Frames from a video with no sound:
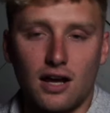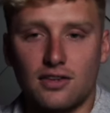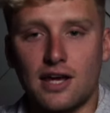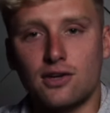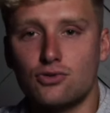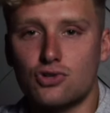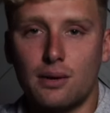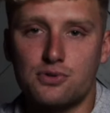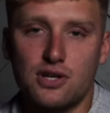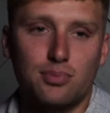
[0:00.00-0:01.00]
thank you, drop
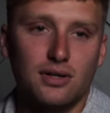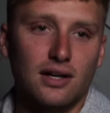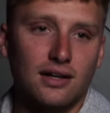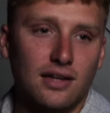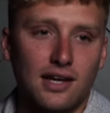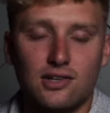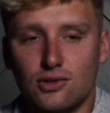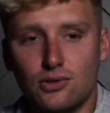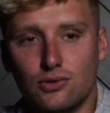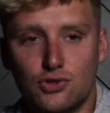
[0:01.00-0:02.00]
shipping, thank
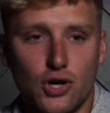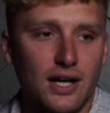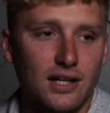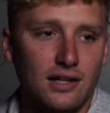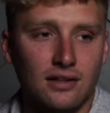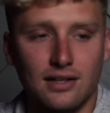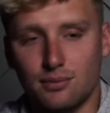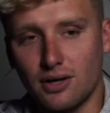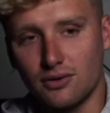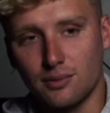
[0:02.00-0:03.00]
you, trading. Like,
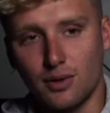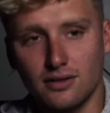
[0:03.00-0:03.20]
bro, come on.